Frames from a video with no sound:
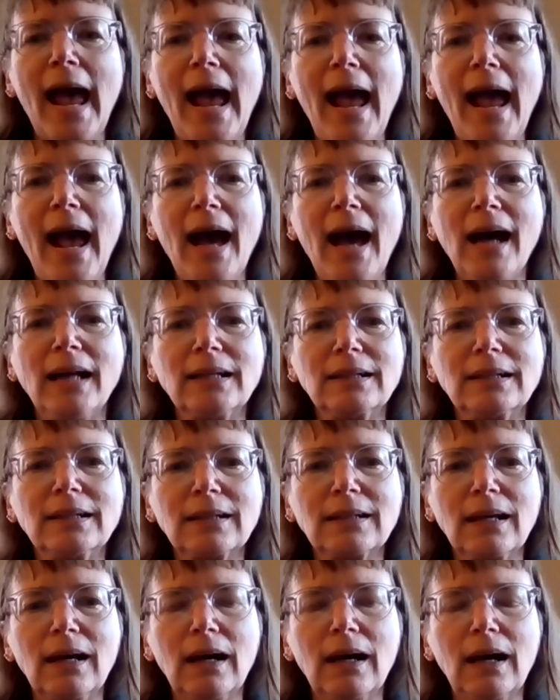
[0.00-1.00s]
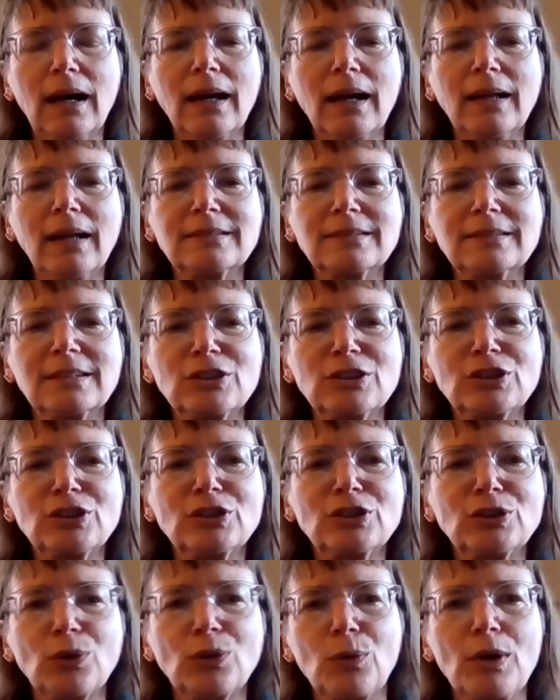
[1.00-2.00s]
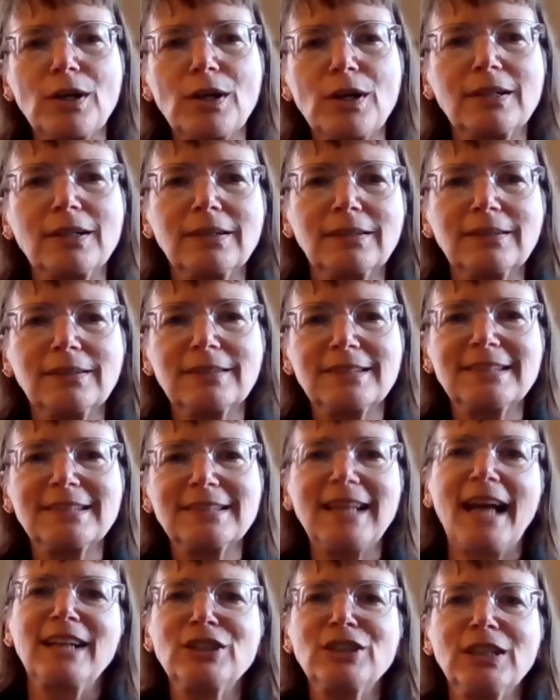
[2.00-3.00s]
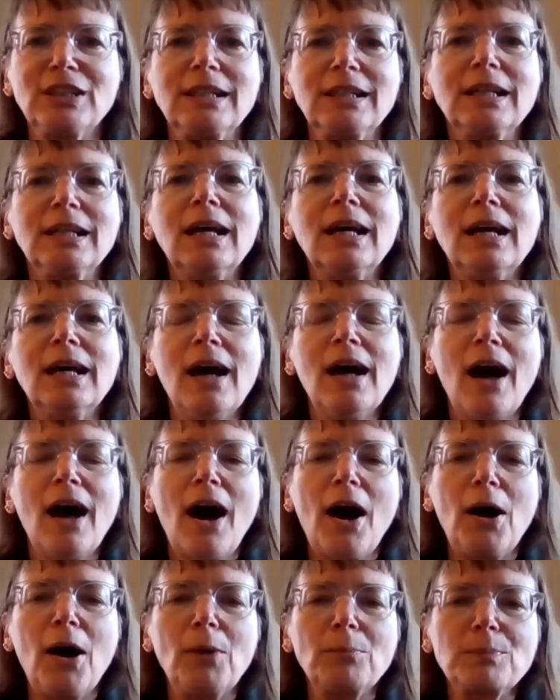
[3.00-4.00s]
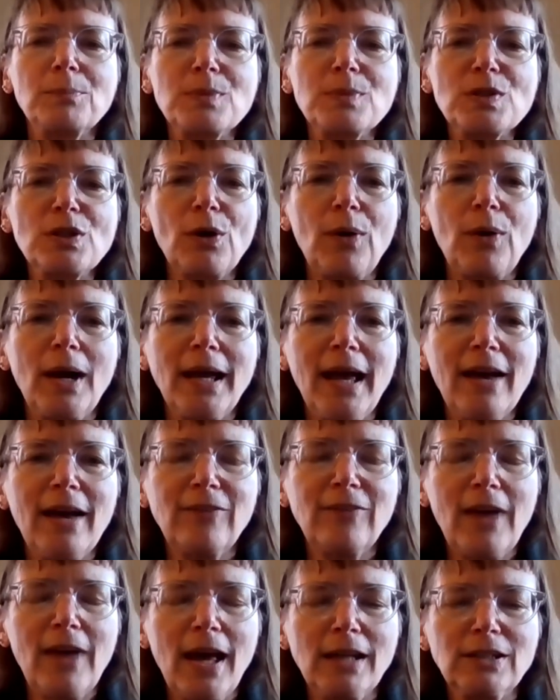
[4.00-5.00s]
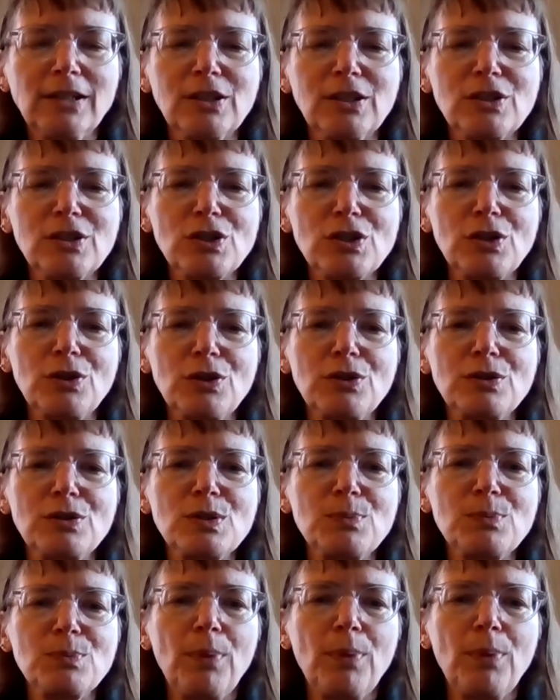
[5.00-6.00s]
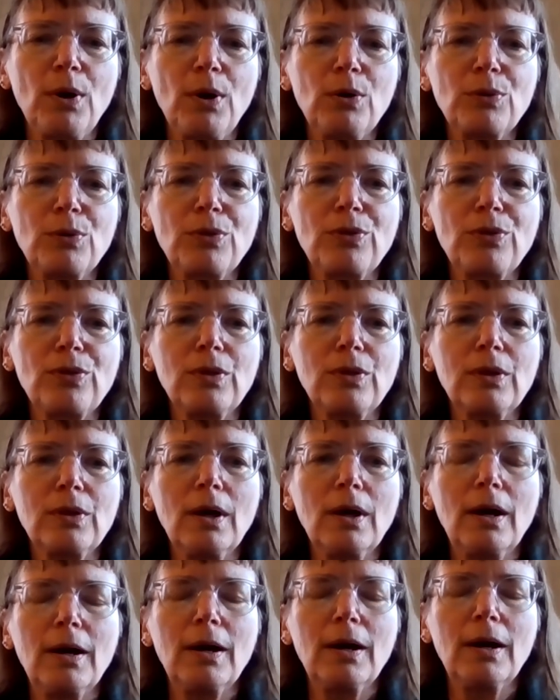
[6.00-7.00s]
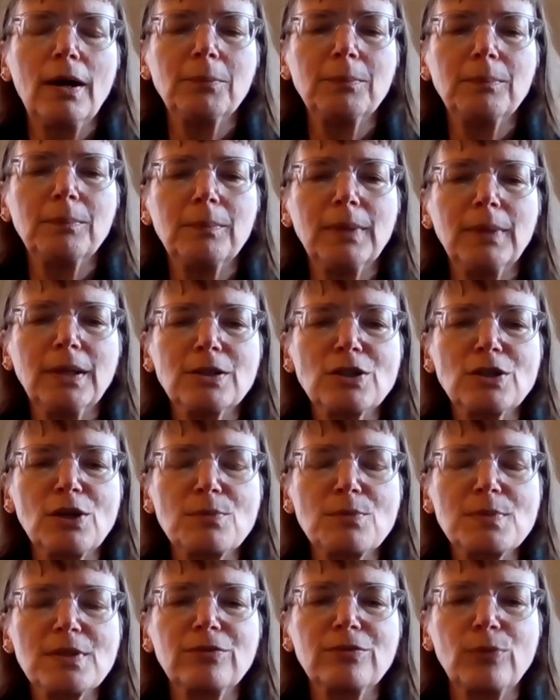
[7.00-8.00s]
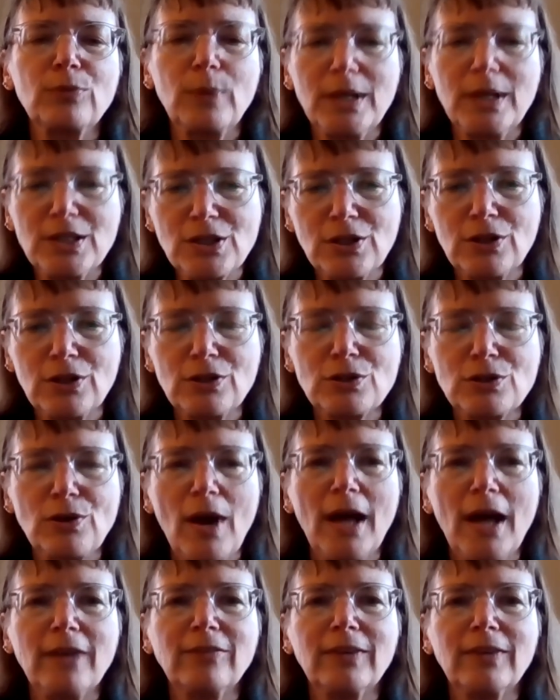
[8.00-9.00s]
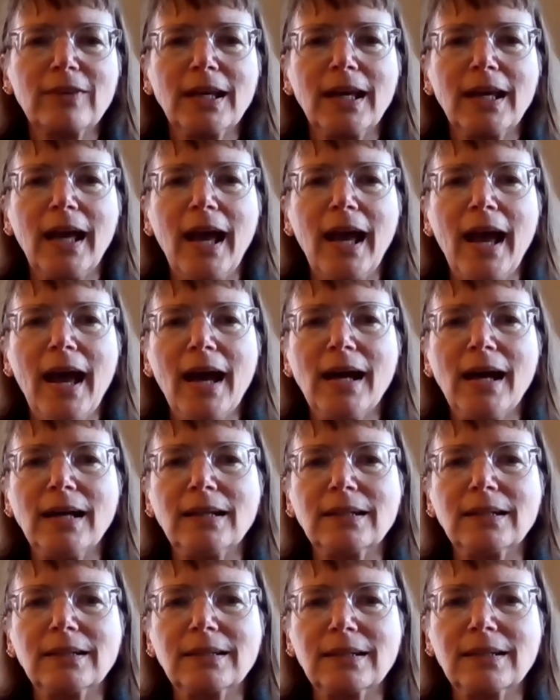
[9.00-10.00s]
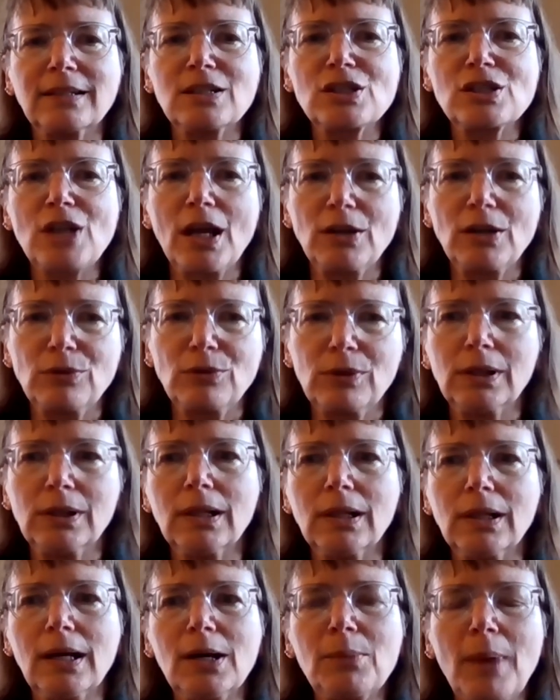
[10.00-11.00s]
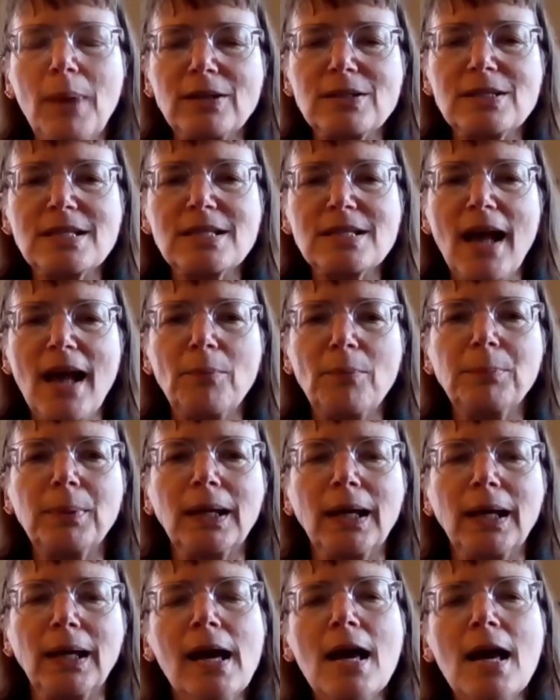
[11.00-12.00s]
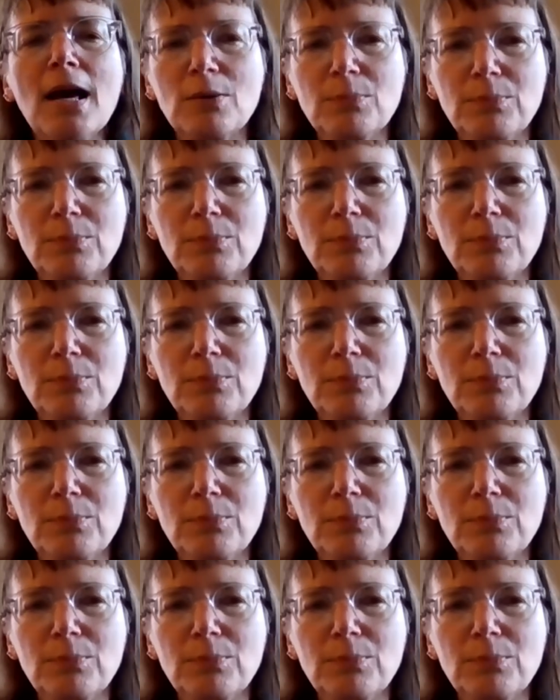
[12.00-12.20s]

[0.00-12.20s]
and it's a short section. So I have had concerns both in terms of winter driving and in general about stopping,